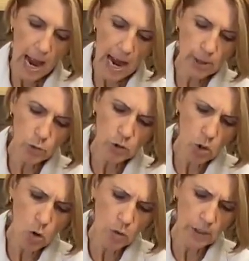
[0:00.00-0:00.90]
I use
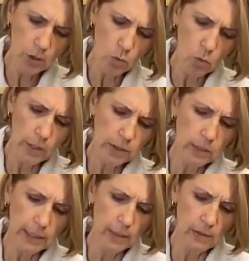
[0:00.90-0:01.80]
coconut
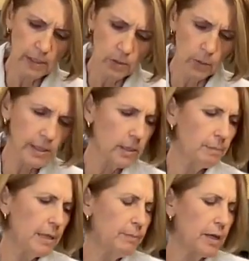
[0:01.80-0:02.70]
oil in this
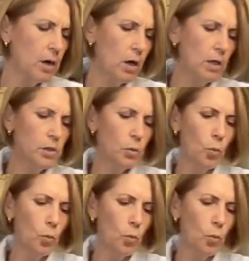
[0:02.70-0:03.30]
recipe because